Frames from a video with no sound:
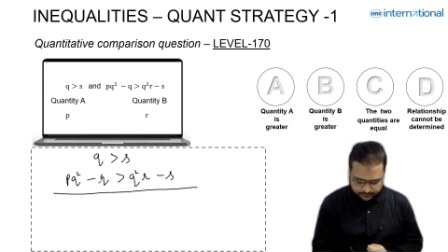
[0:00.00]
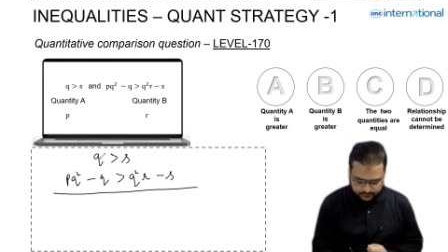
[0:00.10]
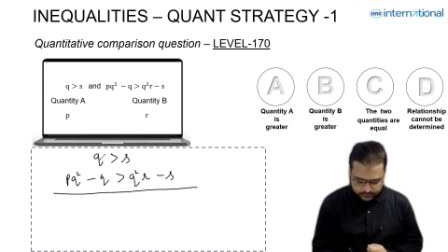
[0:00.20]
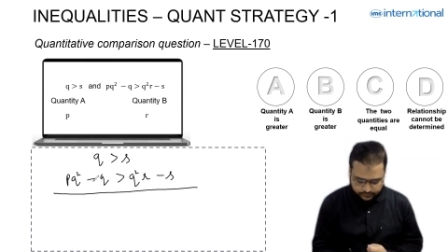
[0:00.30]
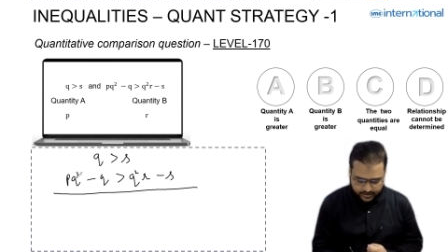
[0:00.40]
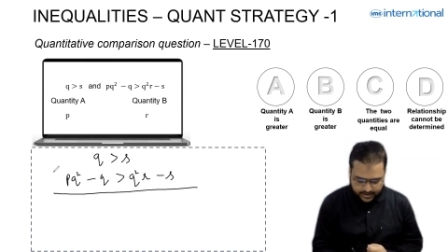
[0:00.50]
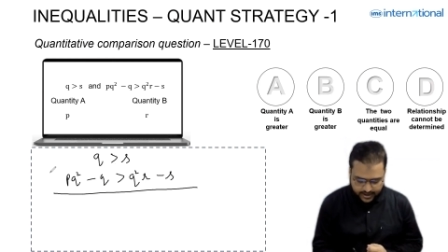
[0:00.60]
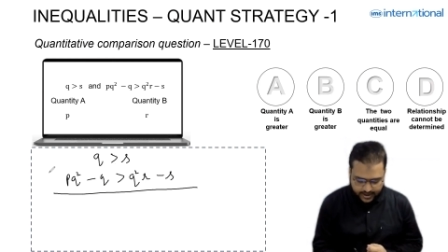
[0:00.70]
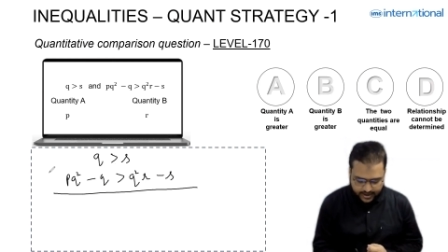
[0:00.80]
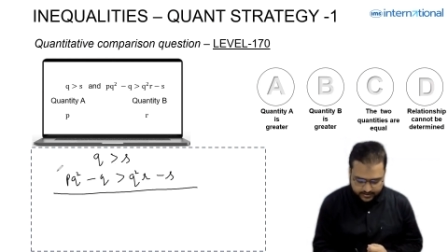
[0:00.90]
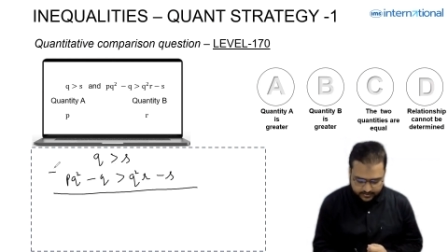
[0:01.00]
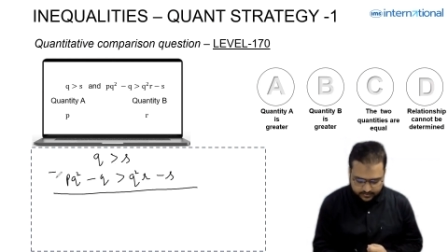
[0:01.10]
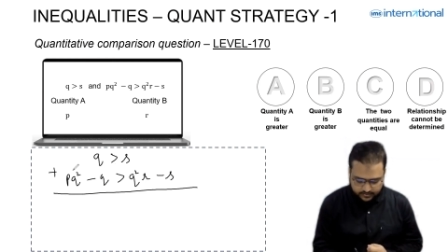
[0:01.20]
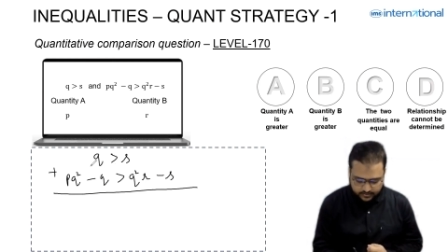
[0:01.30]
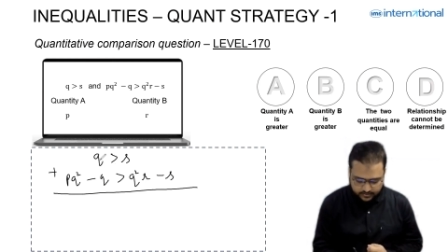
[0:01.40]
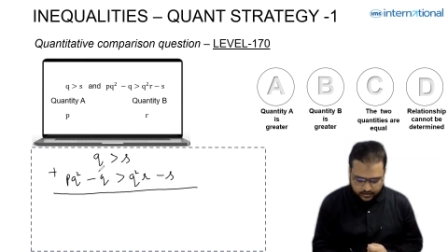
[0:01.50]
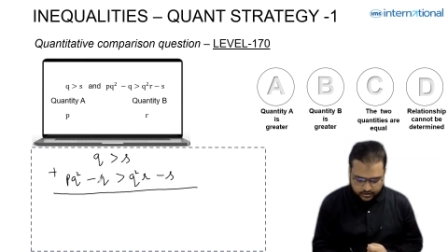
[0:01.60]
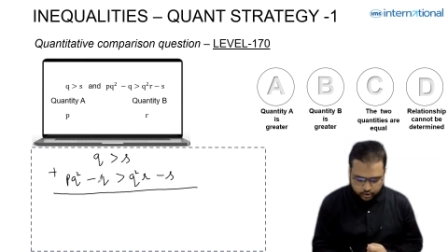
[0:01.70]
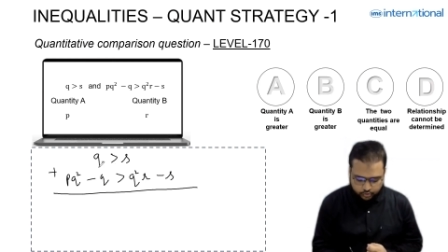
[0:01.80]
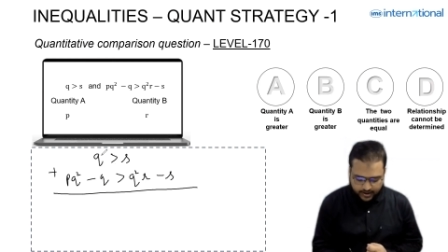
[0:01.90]
So when I add,
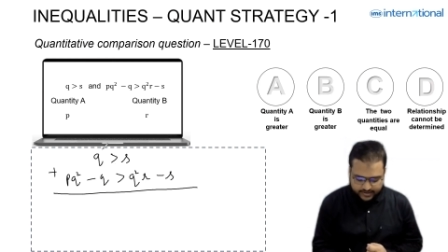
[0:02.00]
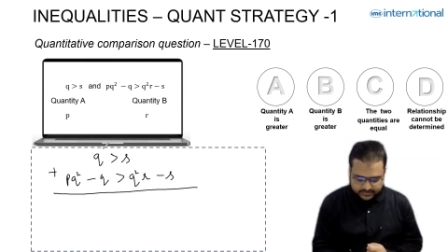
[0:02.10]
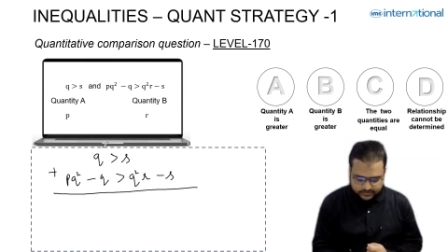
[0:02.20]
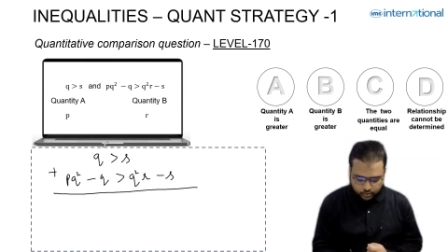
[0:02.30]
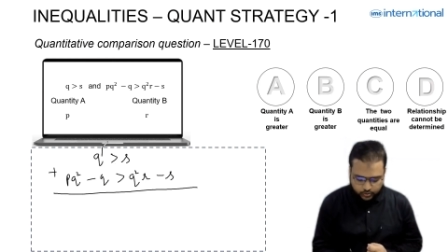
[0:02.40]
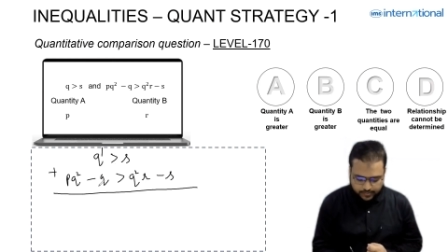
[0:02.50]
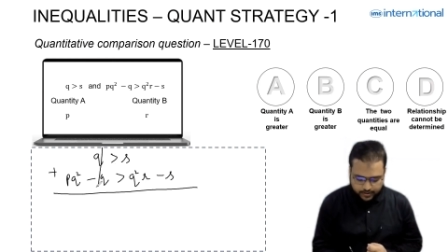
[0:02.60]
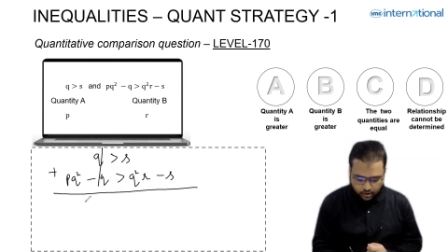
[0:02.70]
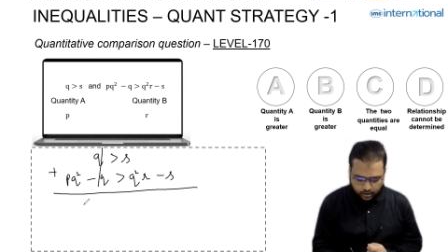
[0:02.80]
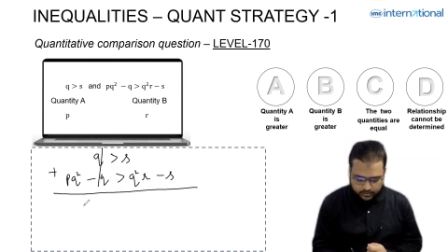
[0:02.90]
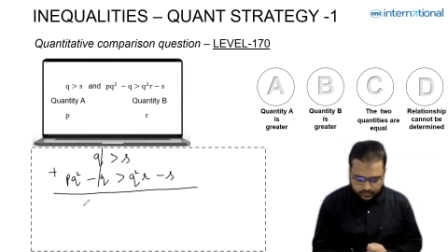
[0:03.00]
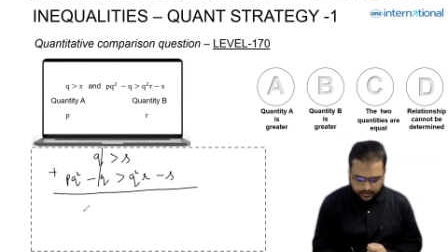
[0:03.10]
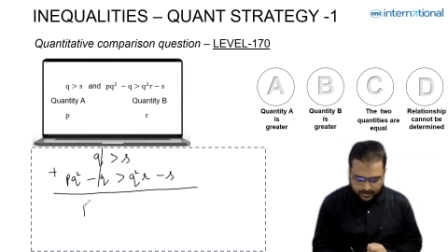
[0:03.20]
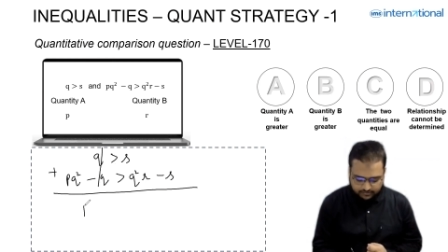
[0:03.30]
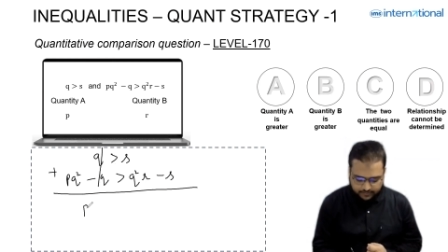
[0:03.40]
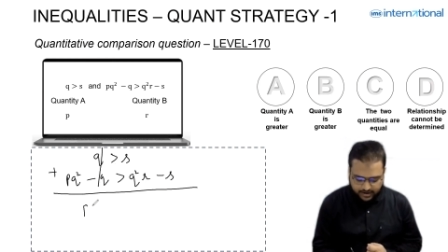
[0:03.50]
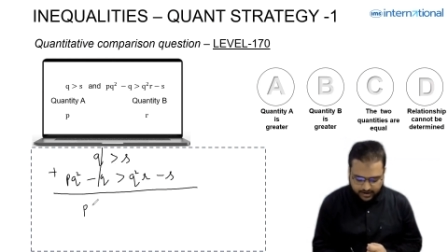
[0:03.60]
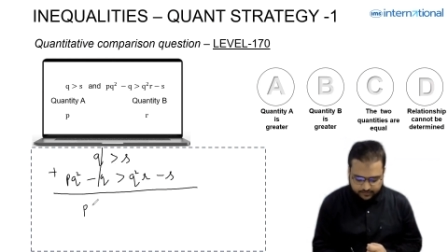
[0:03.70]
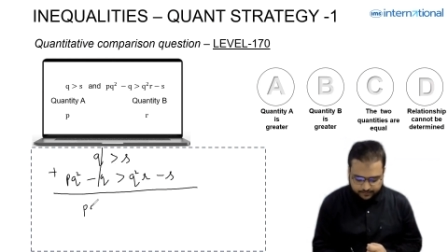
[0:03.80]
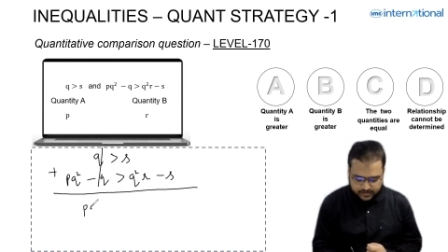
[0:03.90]
q minus q will be gone. I will be
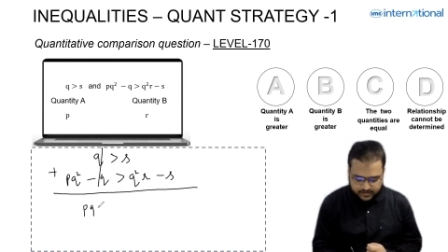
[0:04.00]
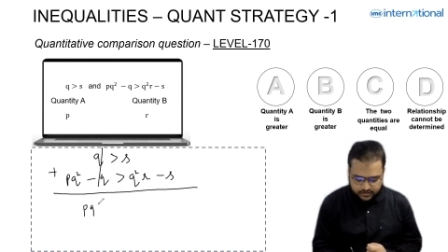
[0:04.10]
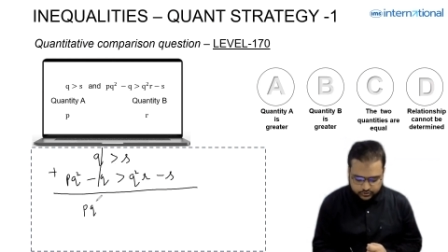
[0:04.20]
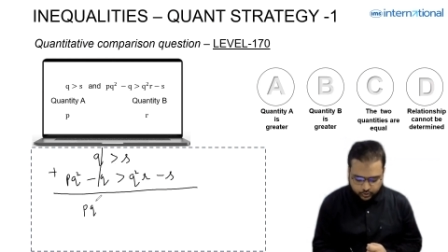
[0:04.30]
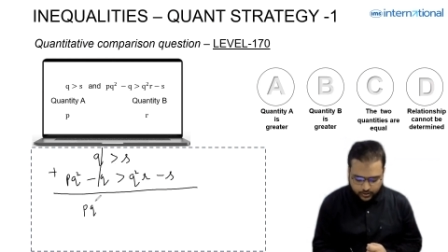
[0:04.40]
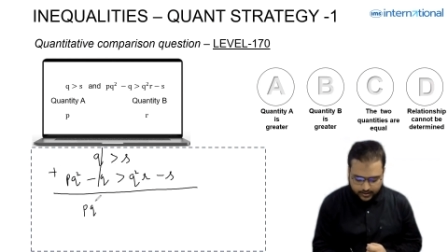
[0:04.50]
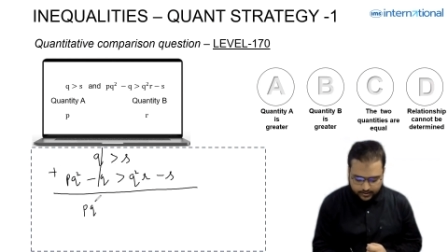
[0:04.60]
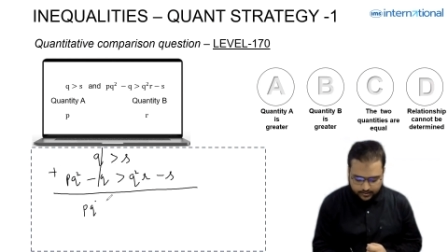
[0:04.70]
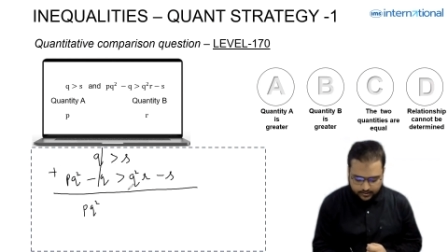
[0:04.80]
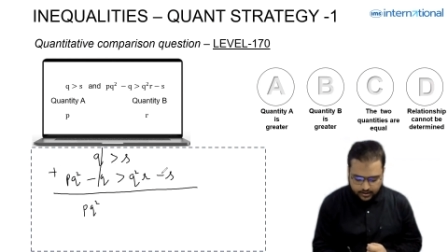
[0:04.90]
having pq square.